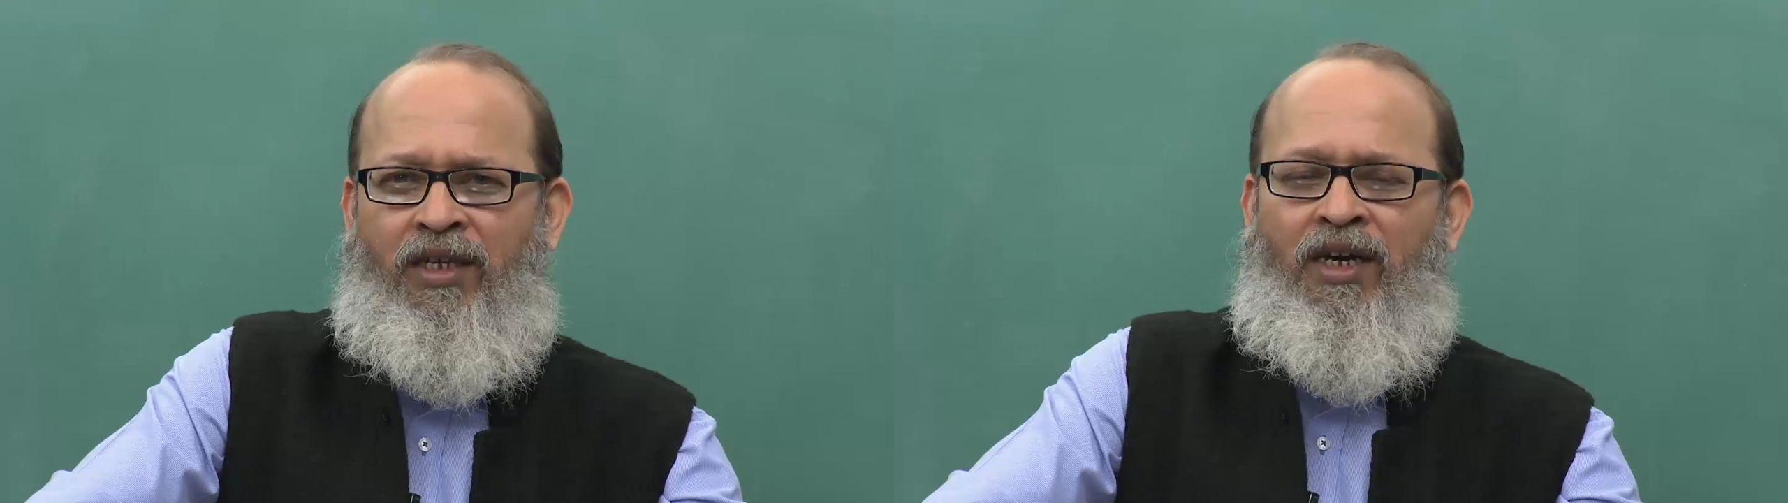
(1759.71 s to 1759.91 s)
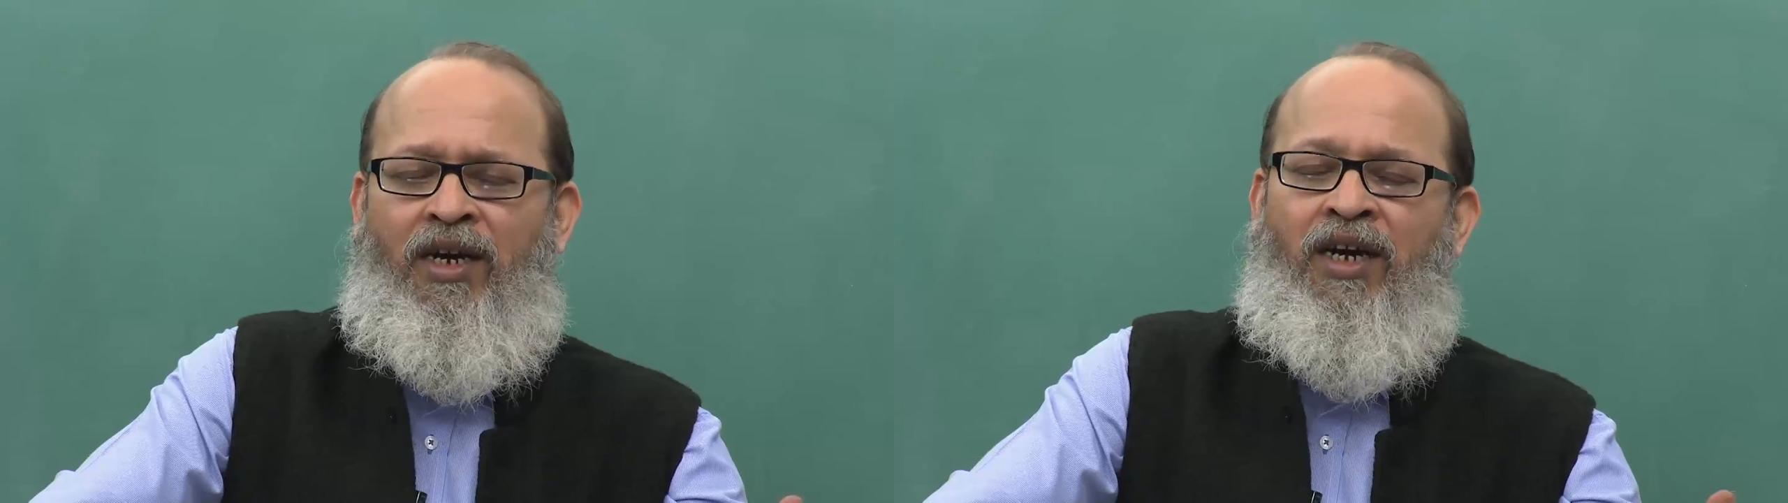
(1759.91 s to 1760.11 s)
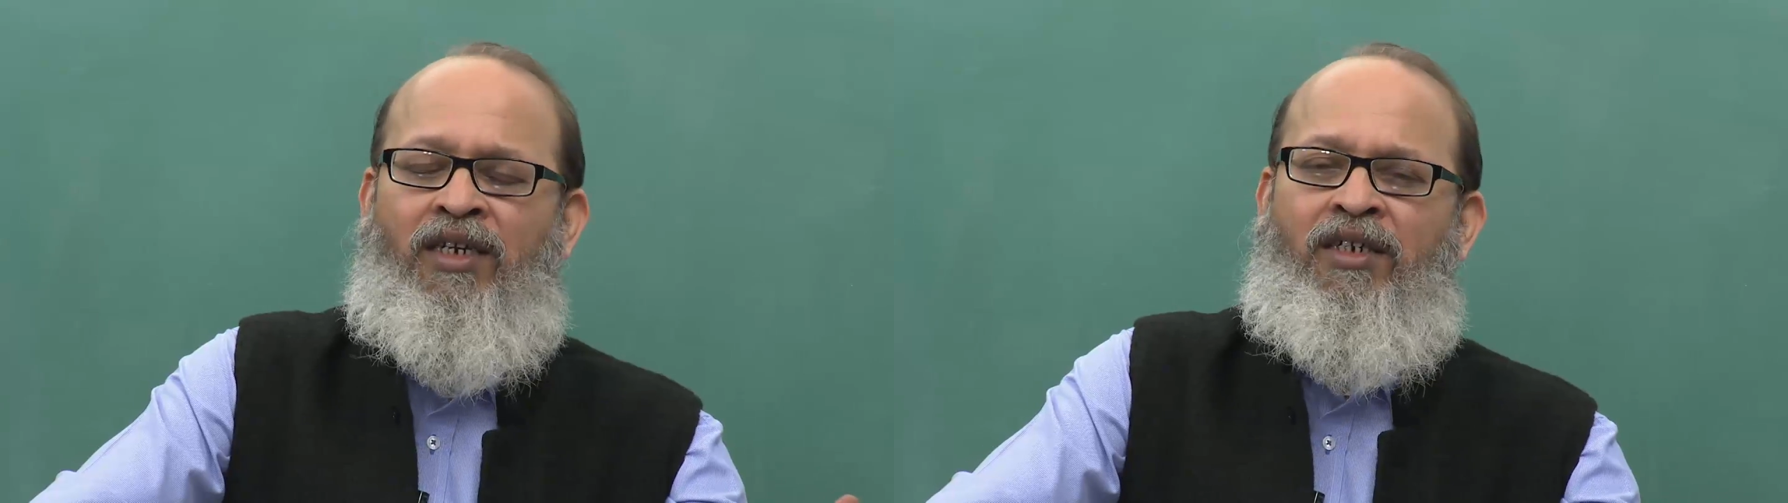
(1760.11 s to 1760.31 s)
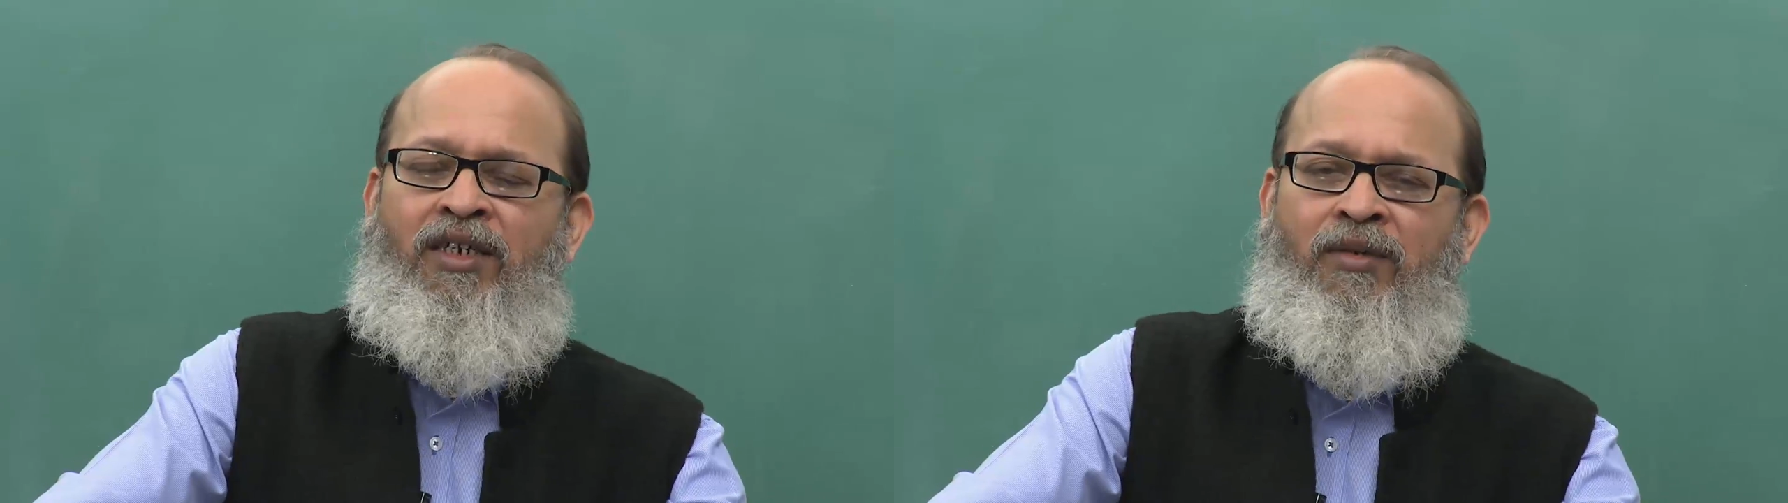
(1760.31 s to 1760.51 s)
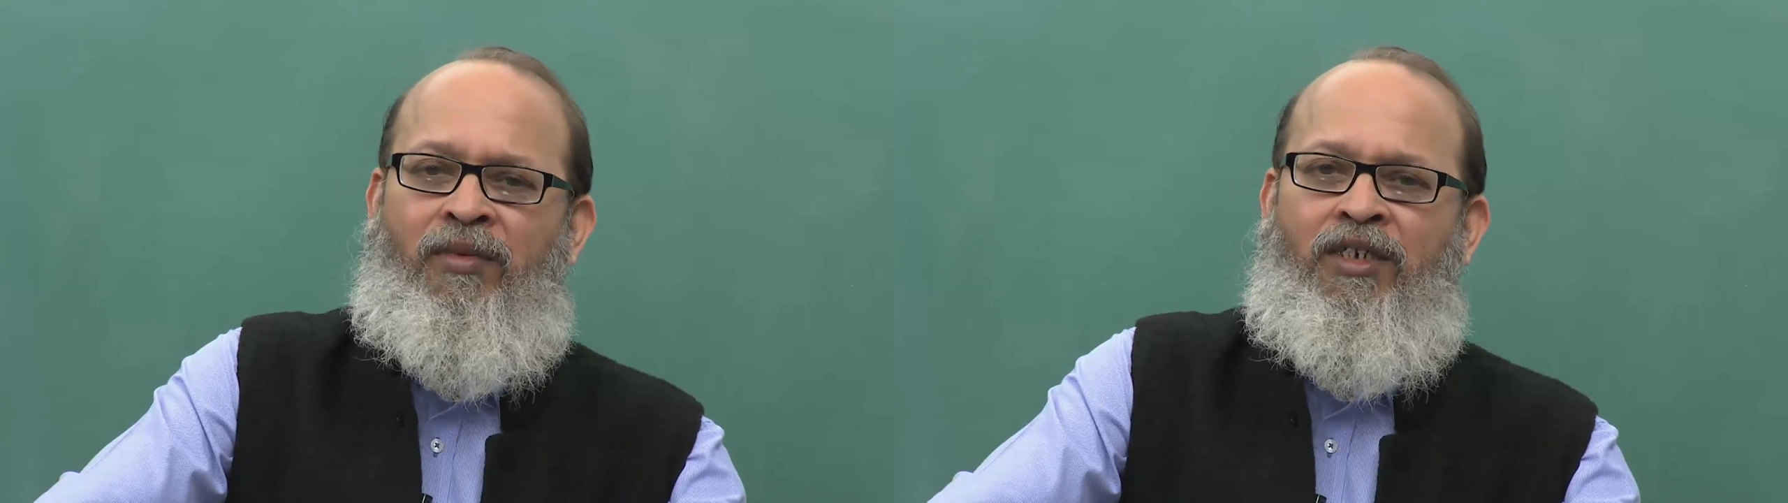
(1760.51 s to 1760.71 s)
The earlier the
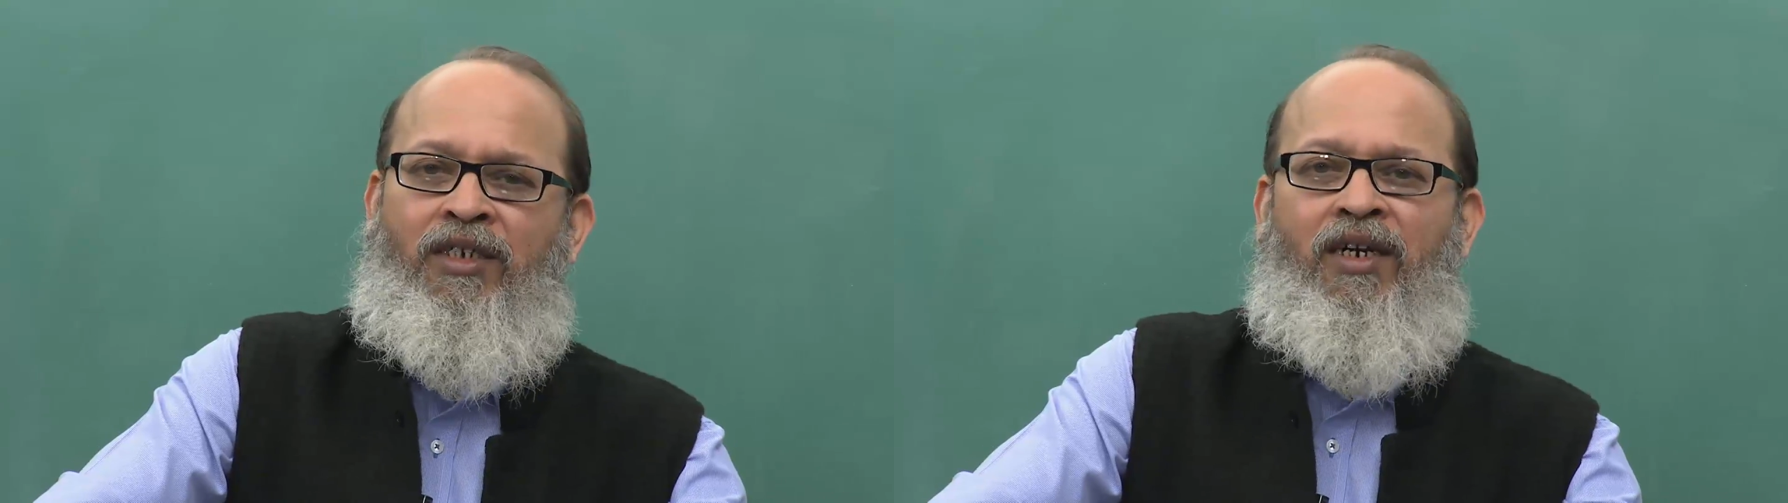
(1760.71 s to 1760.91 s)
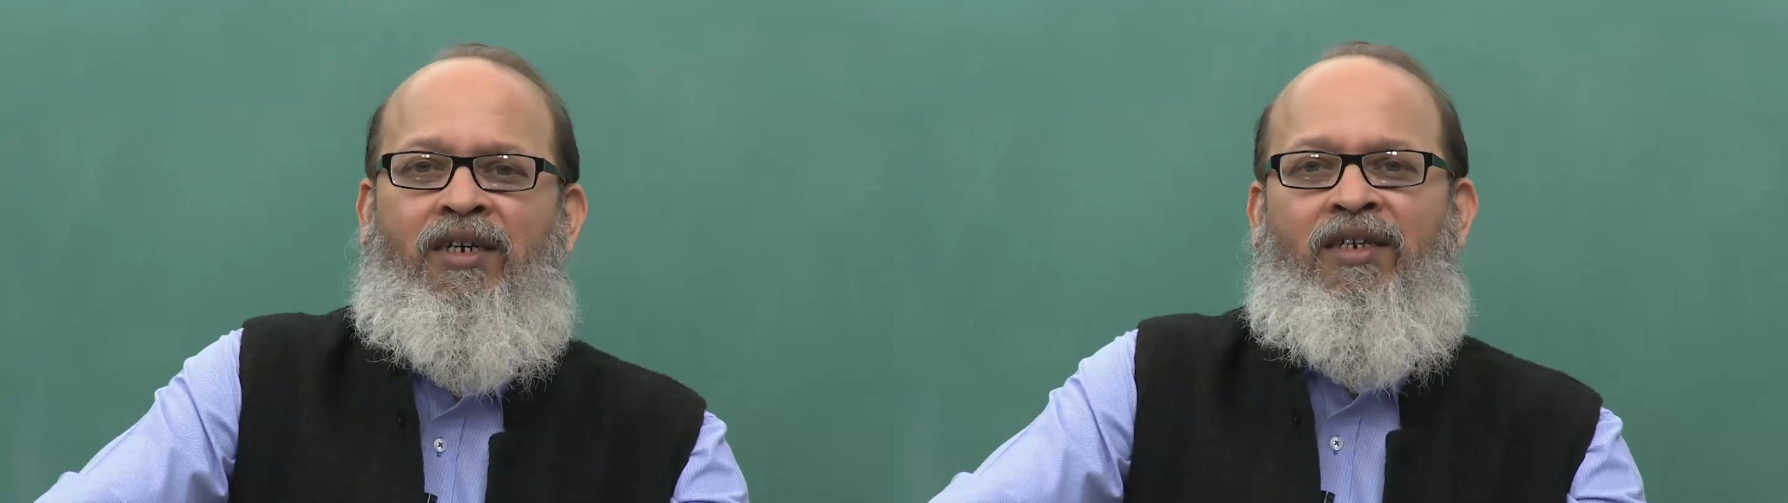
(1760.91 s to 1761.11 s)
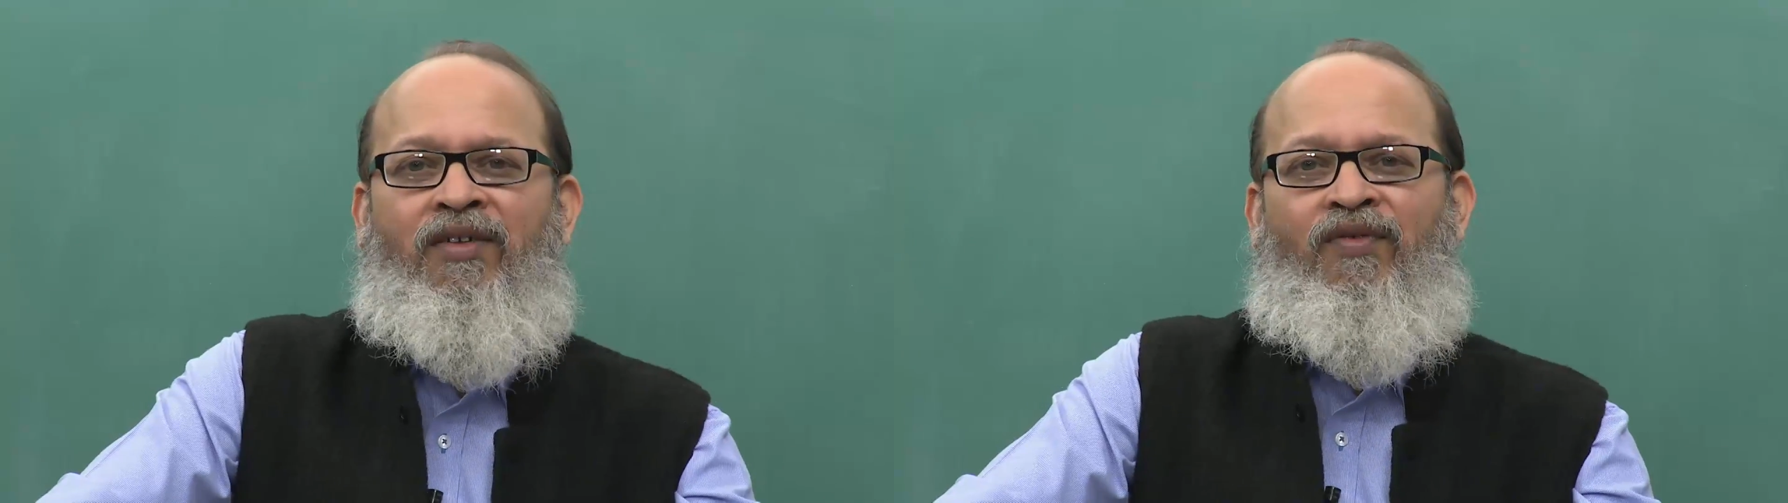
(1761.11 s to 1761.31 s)
treatment started,